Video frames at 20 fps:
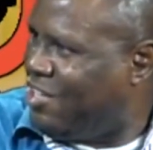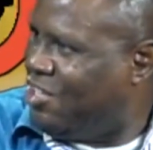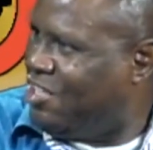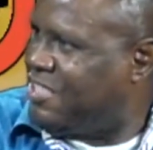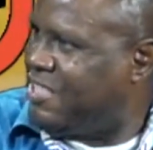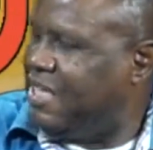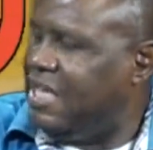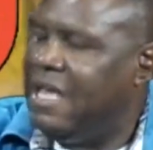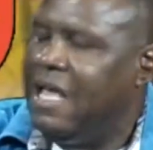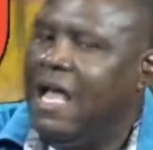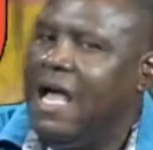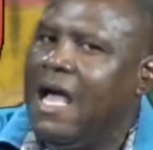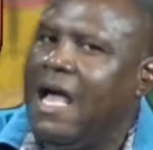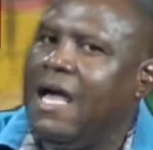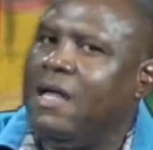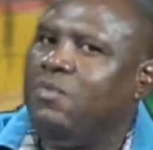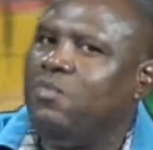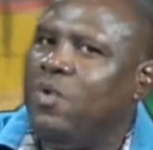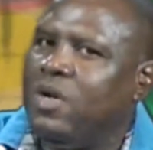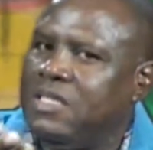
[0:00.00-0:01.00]
You see.
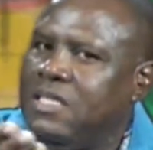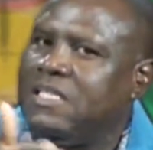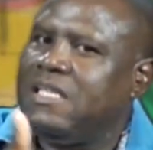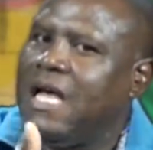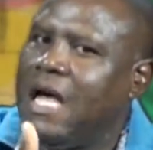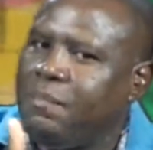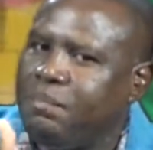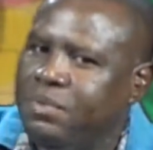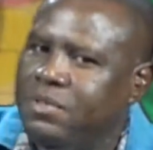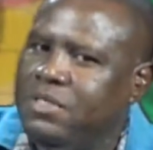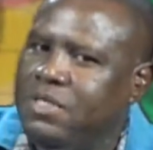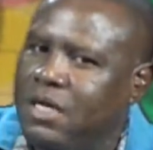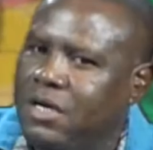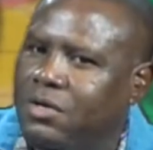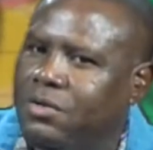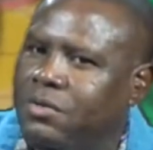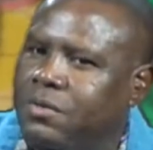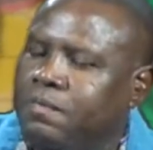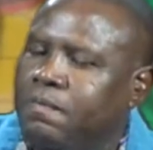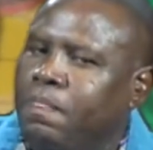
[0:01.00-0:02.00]
And what has happened
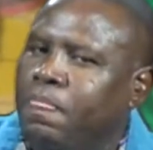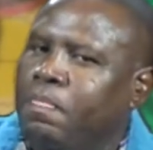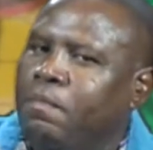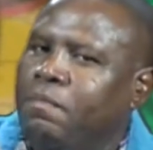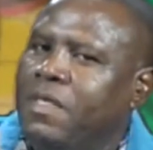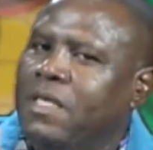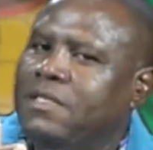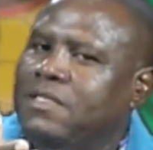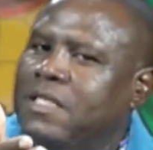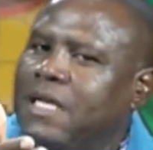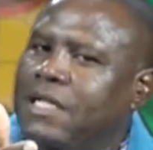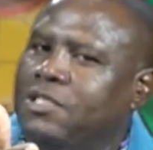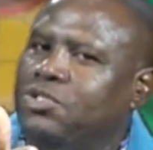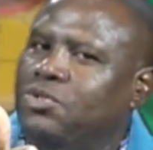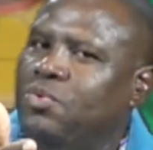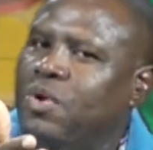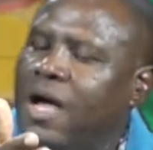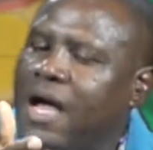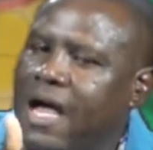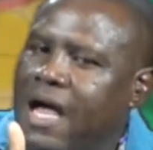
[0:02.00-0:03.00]
now is that
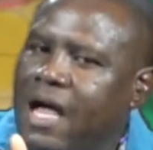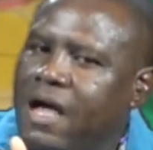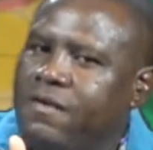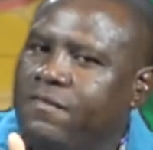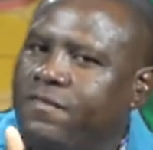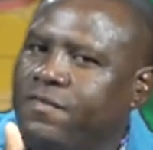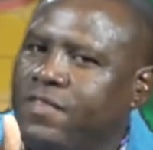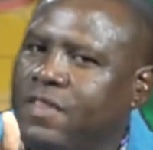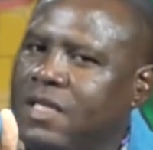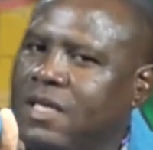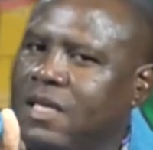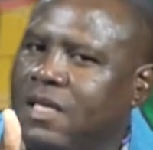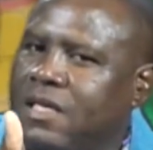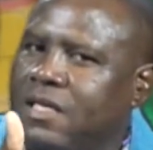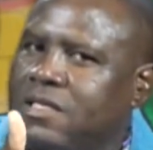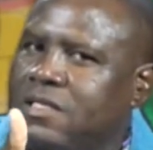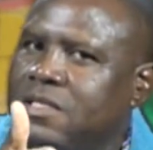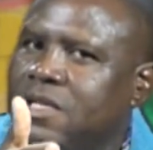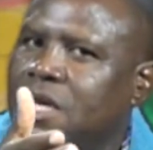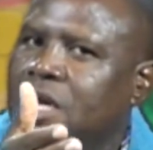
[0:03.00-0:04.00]
you have
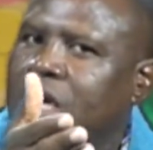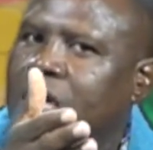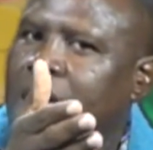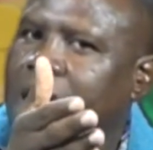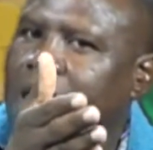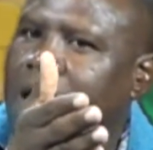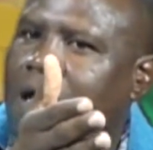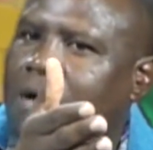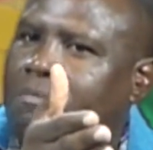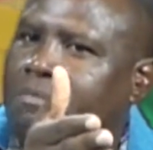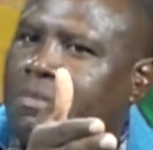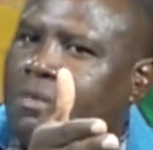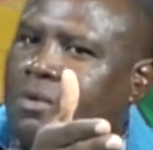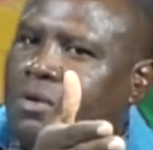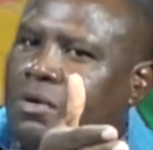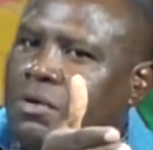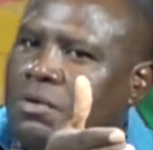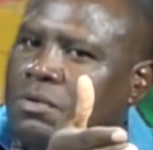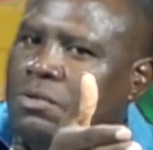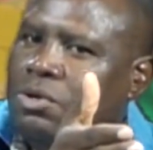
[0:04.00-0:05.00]
these
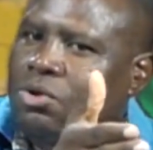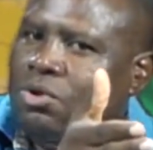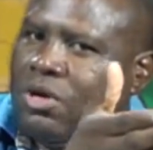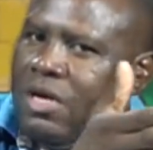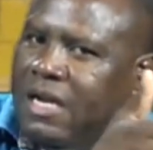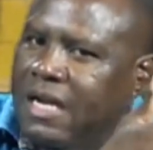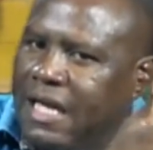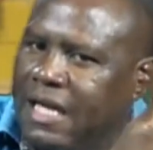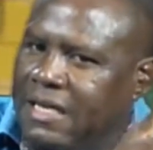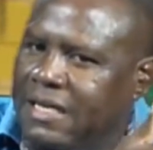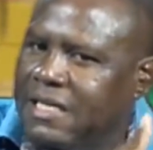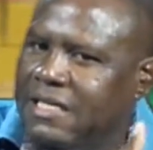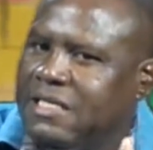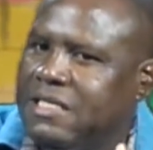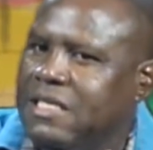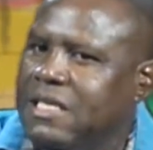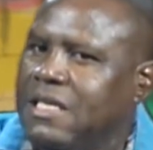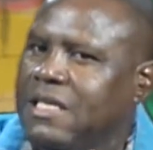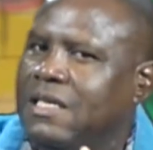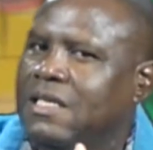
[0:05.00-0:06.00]
local
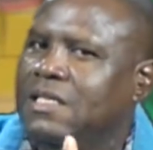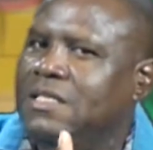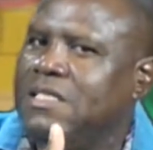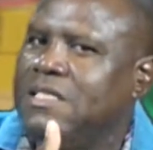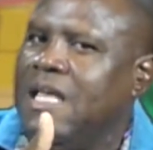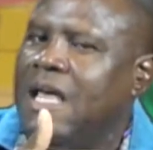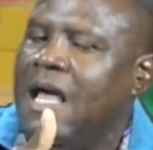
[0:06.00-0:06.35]
NDCs